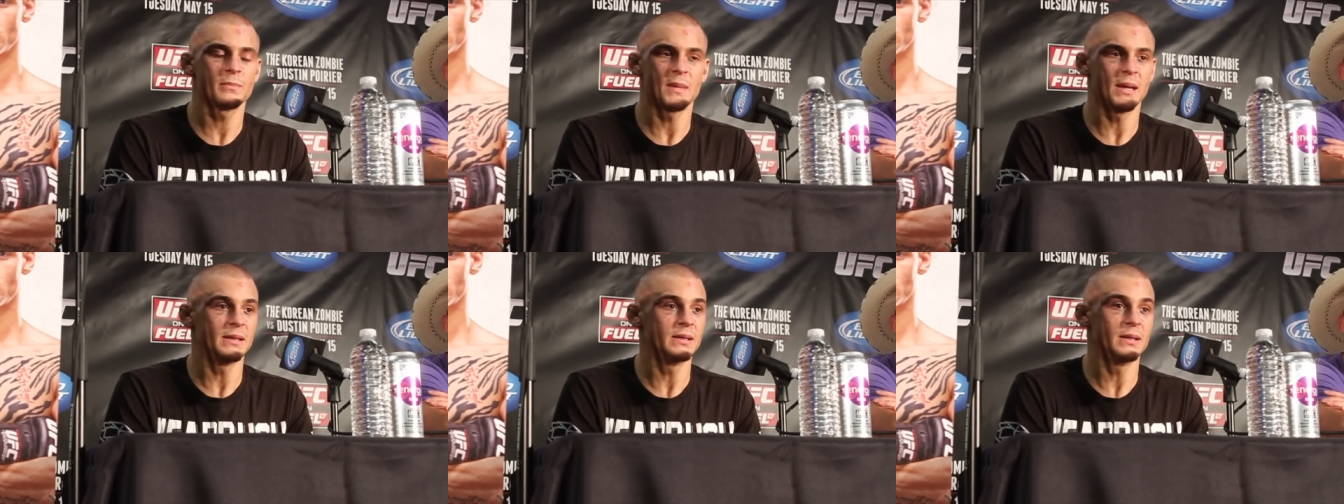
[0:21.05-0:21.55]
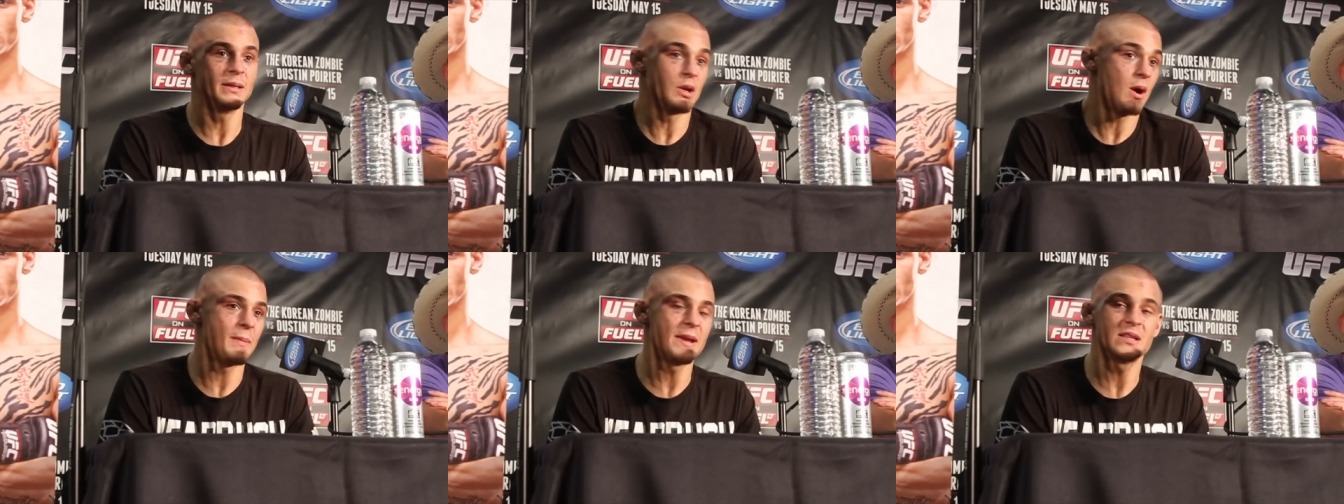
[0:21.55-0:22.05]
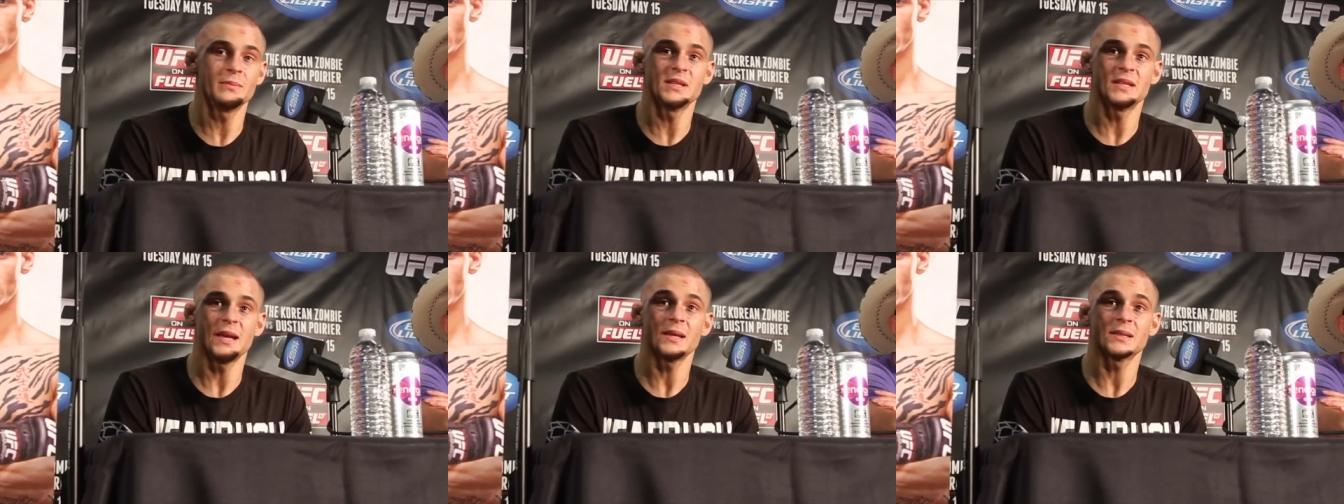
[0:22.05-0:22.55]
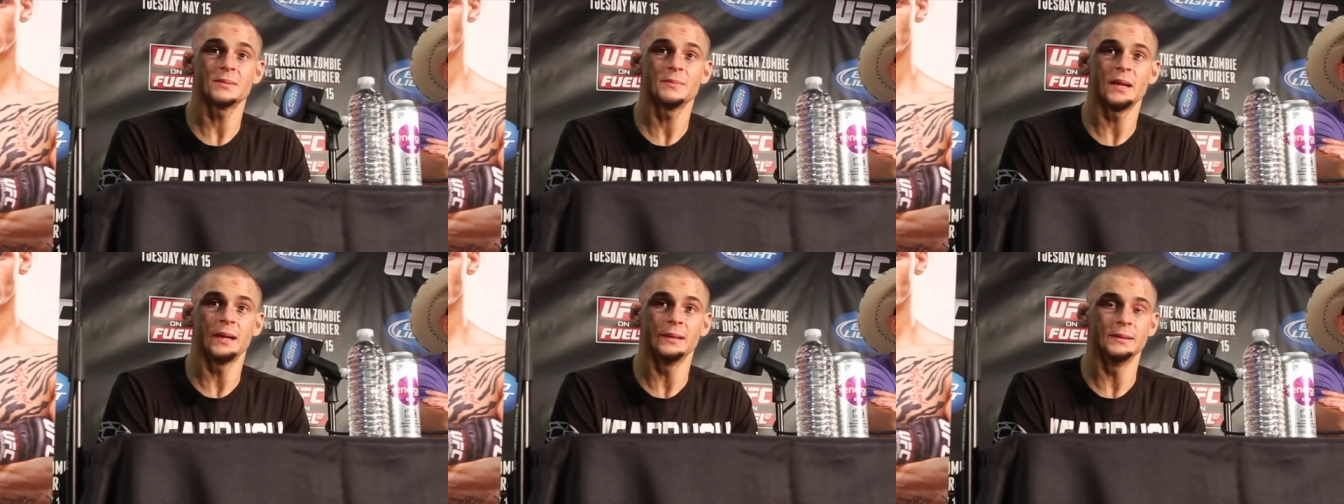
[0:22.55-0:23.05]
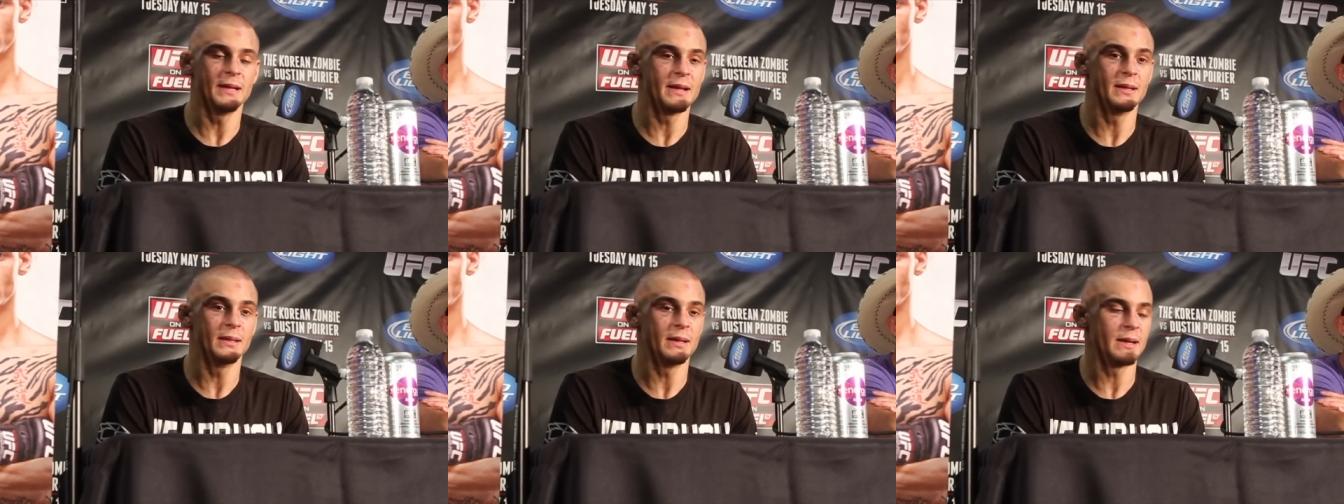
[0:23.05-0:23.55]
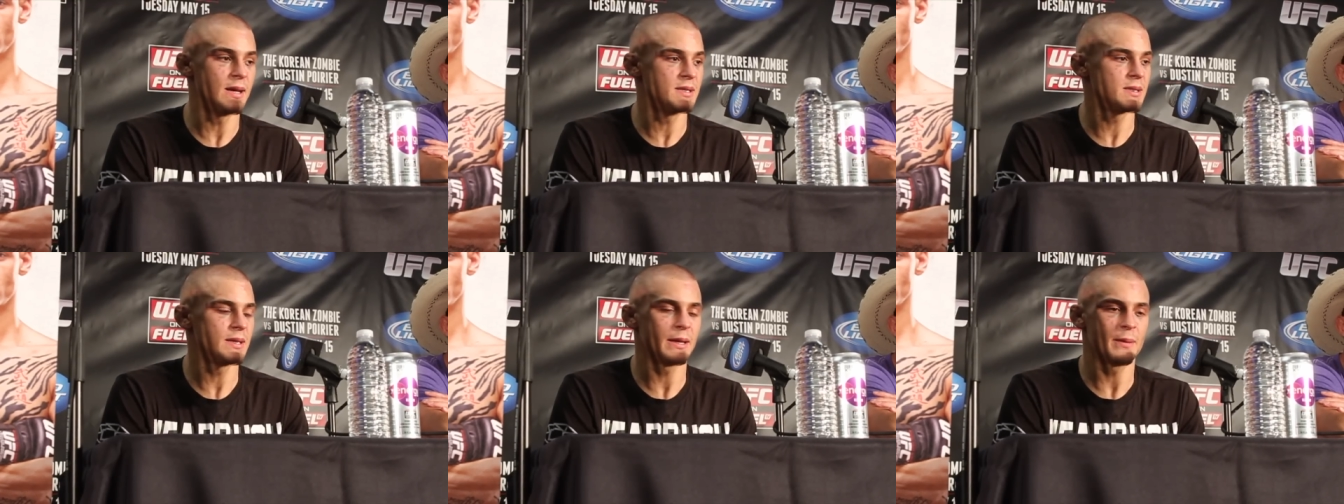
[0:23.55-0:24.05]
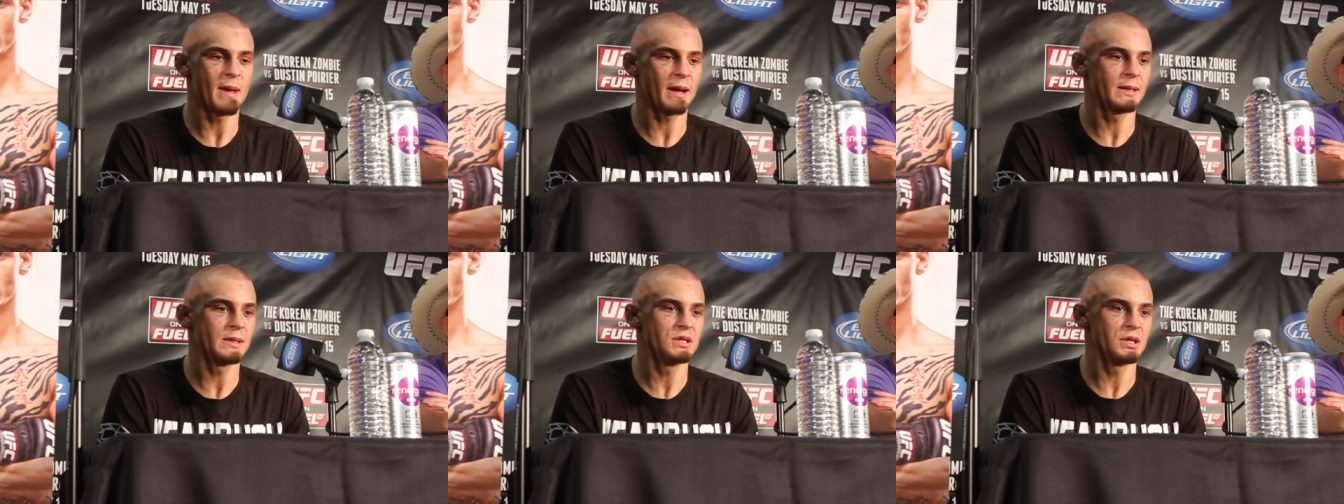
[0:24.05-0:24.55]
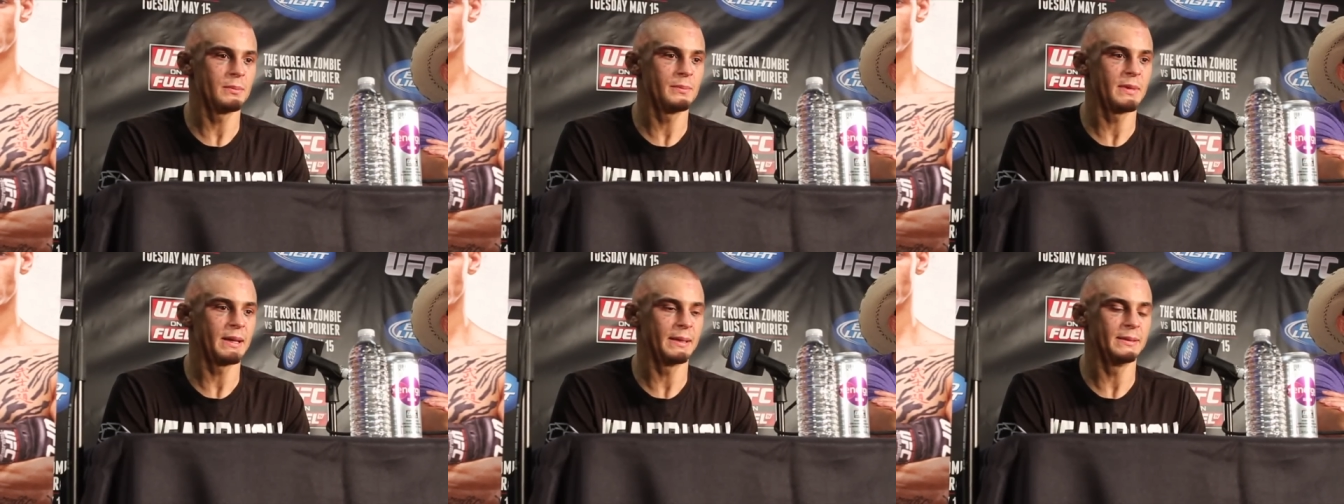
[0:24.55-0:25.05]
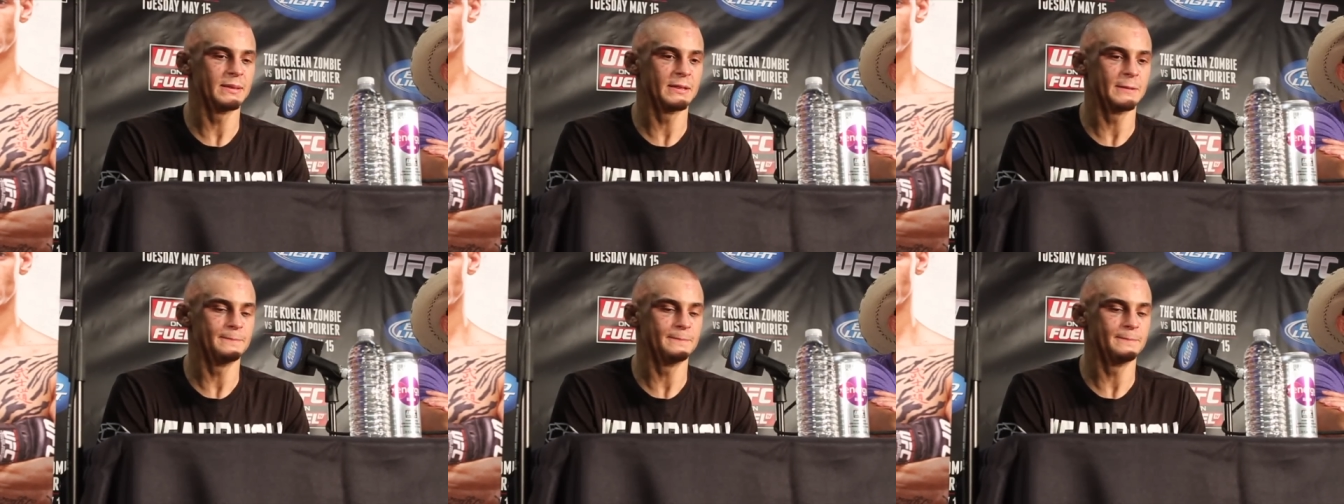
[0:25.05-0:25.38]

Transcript: And, you know, I made some mistakes. And then I'm just going to get back in the gym and